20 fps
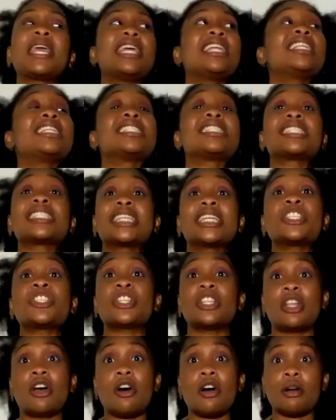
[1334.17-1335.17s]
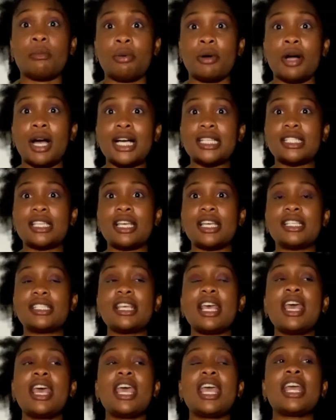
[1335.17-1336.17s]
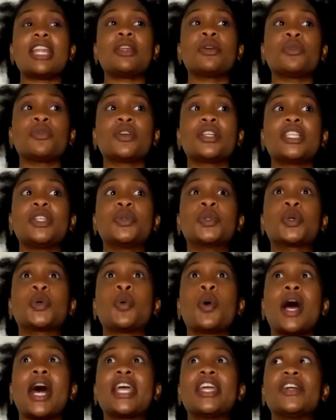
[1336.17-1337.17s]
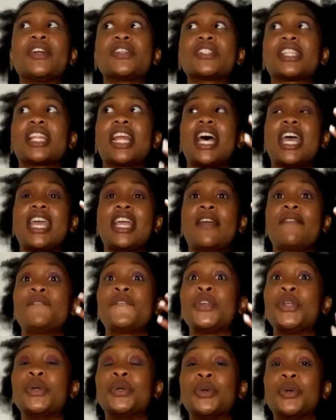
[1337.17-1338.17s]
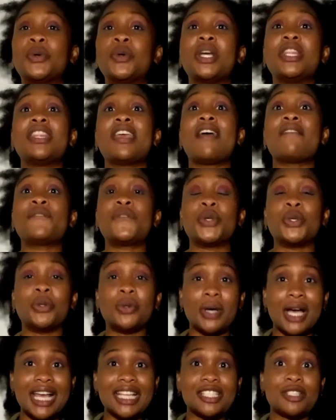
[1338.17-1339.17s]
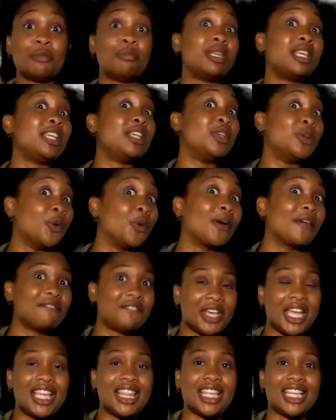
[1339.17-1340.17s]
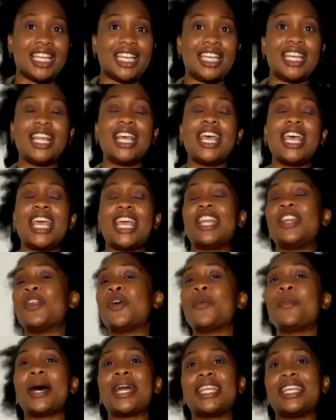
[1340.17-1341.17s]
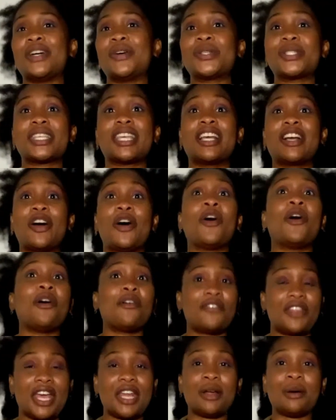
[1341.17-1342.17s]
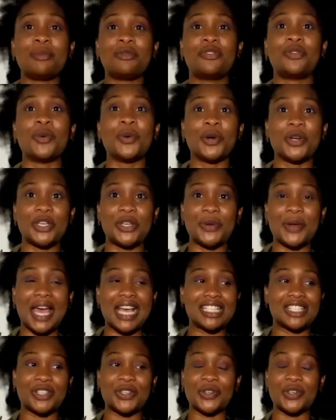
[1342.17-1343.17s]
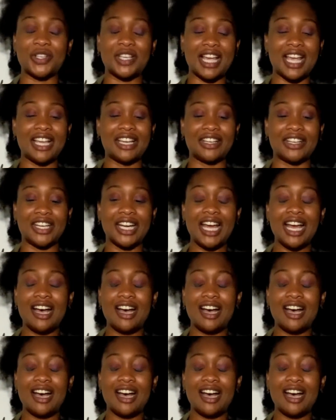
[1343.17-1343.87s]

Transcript: it is such a long process, and it really requires like fuel, and that fuel has to be your faith in it, and nobody else can cough that up for you as a creator.